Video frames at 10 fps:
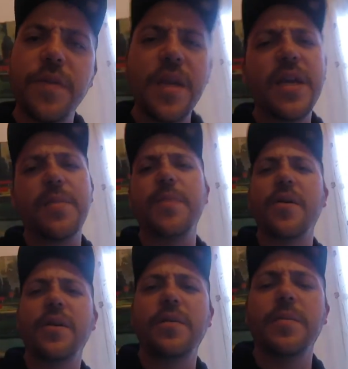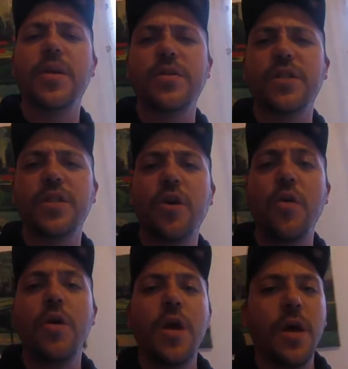think about it, because, you
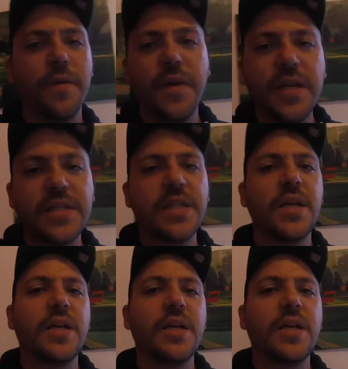know, this,